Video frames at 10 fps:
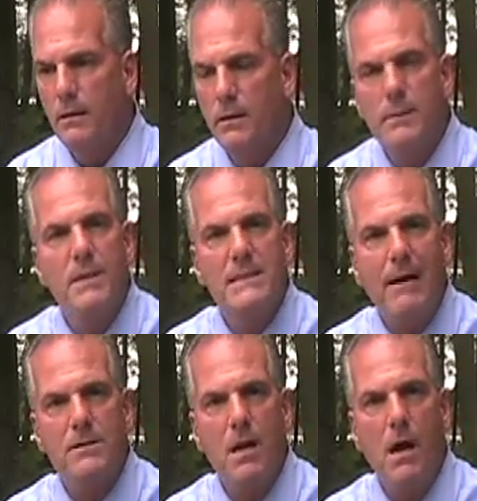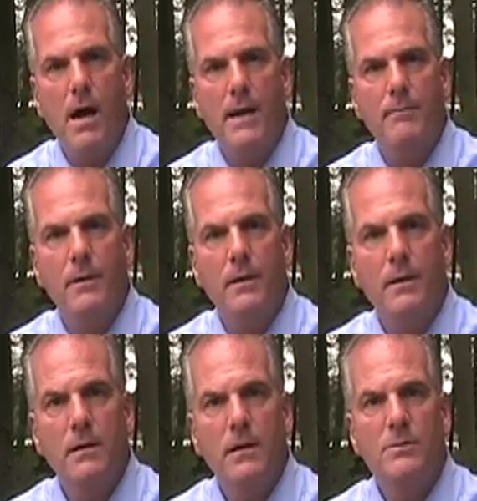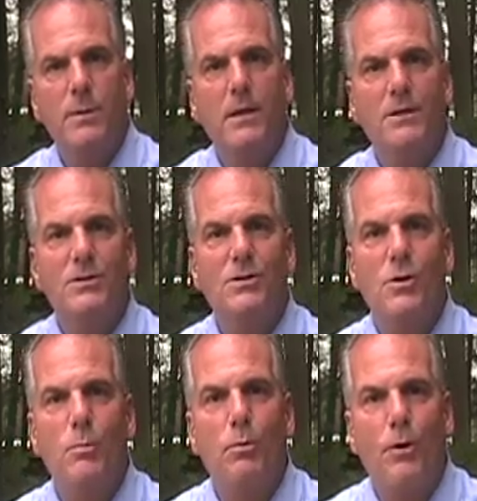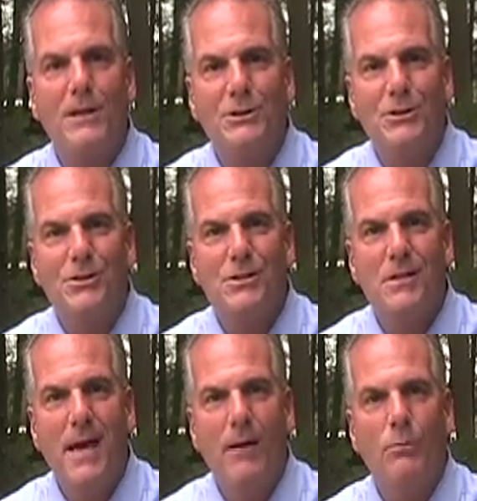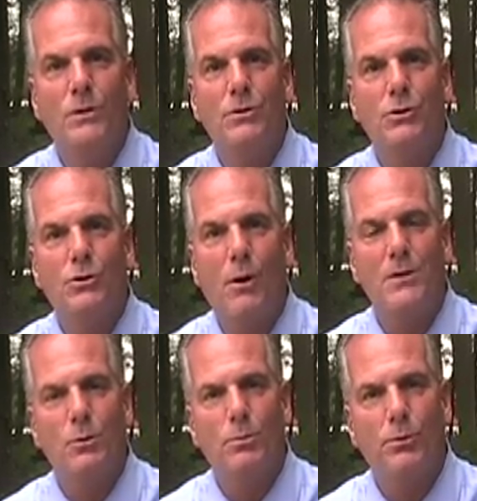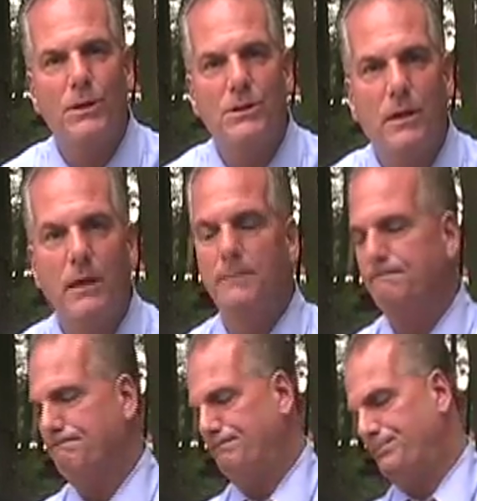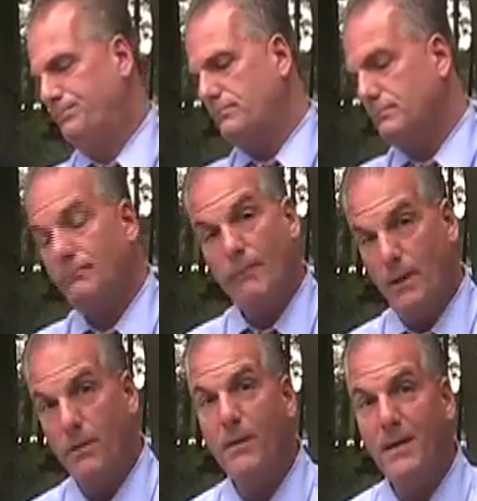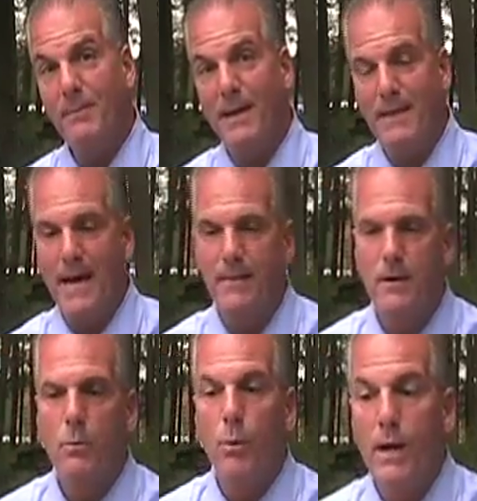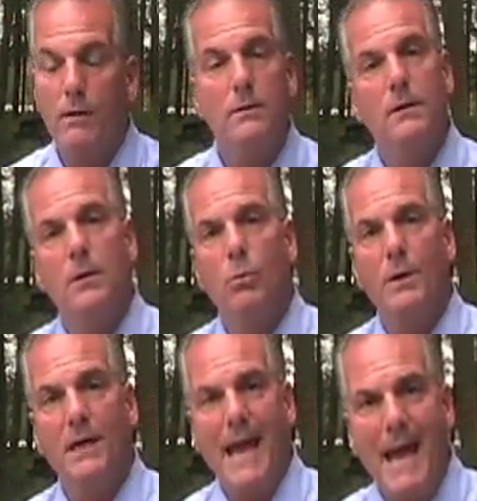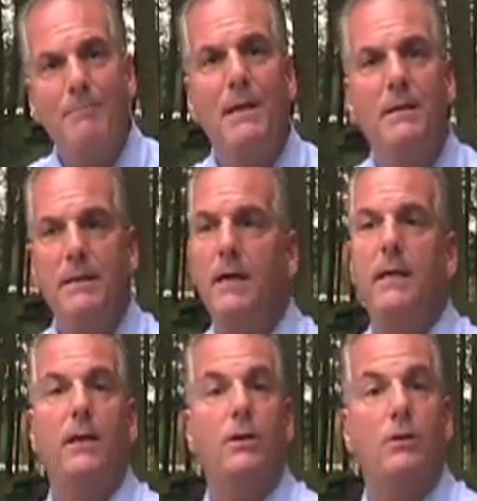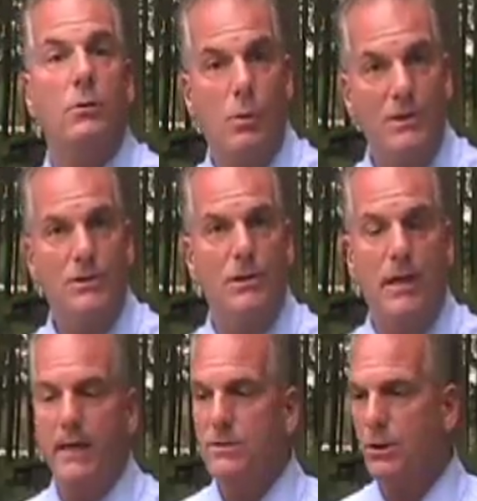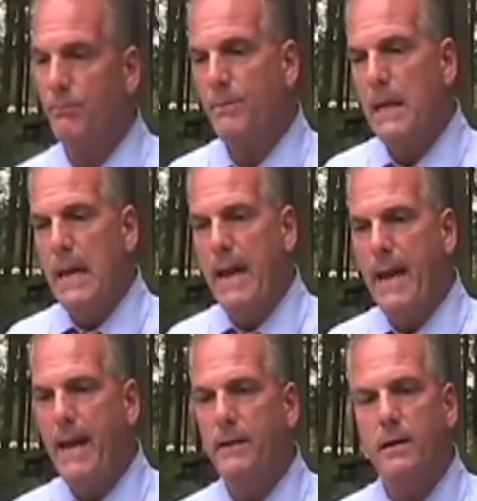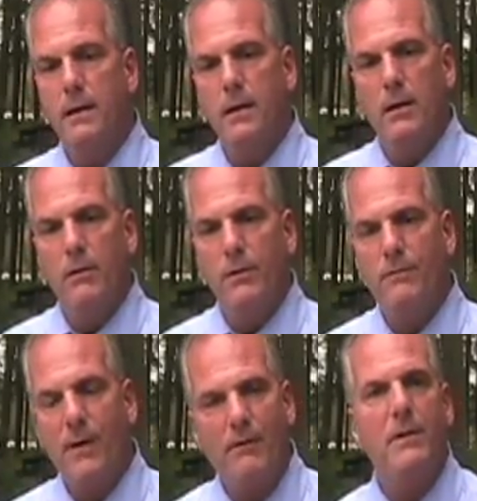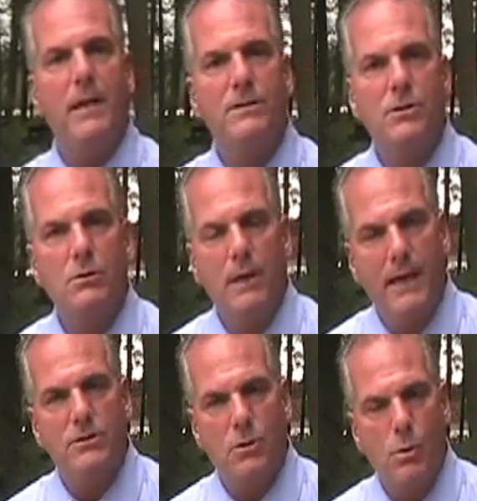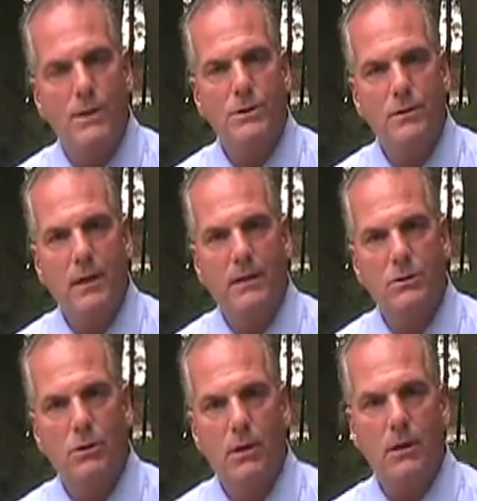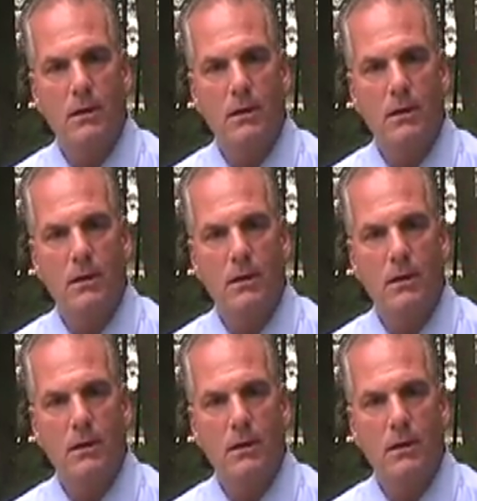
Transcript: limits our time is because it's so precious, and we should start to appreciate it. Think about that. Well, what had happened at the end, he had a question and answer, and the very last question that he took,